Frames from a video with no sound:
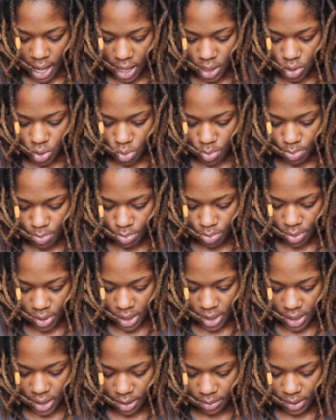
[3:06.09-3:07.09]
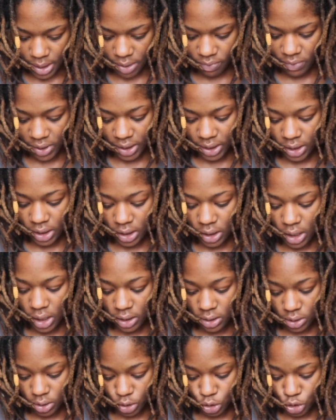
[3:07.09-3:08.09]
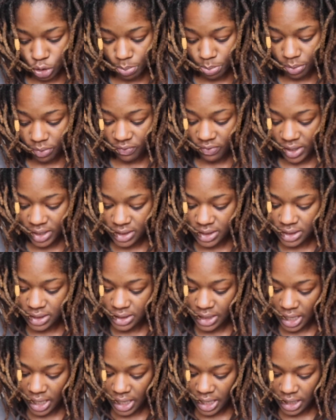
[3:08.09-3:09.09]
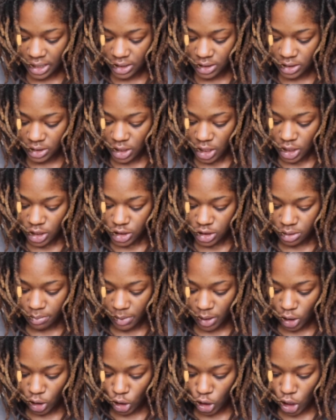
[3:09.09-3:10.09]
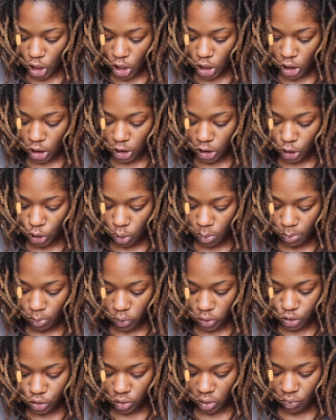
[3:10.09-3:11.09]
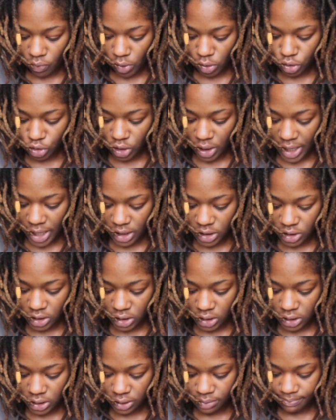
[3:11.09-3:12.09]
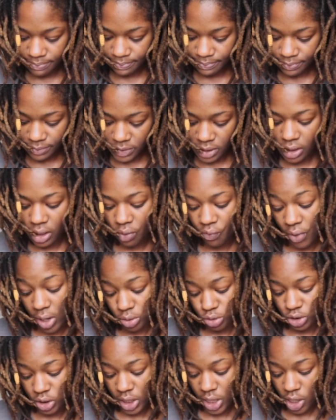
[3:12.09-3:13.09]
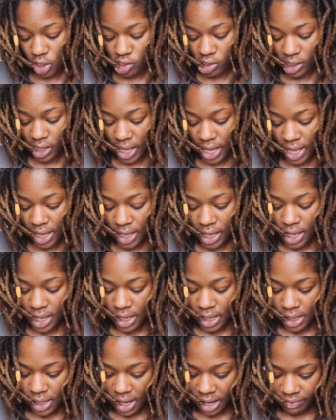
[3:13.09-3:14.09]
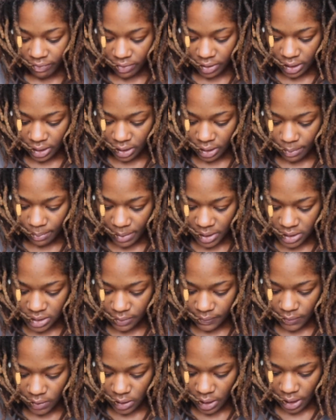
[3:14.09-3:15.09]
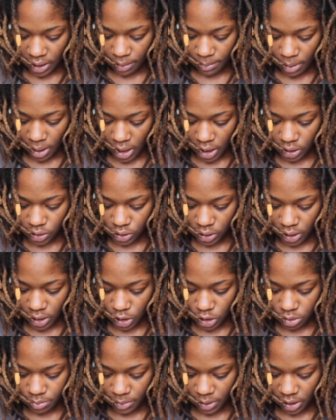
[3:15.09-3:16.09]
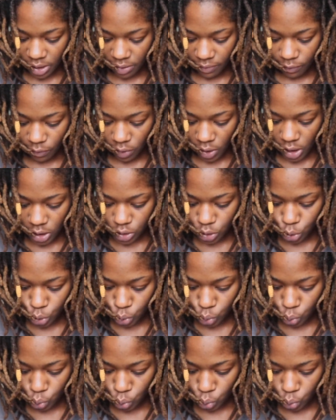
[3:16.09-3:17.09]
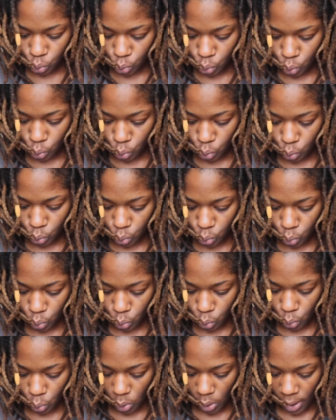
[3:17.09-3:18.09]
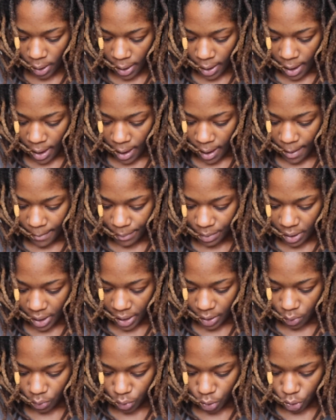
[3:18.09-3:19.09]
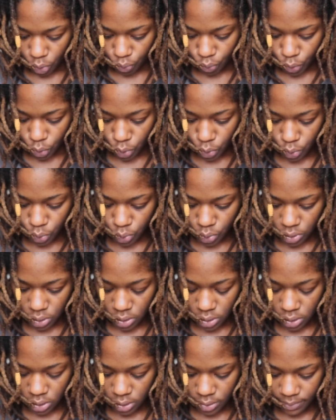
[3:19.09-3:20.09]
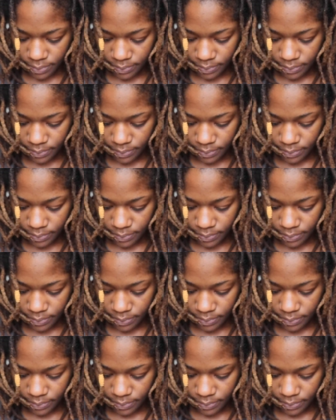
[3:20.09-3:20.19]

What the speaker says: you get ready to color? To prevent stains, smear a little moisture around your edges, around your hairline, not forgetting the base of your neck and behind your ears. Be careful not to apply it on your roots.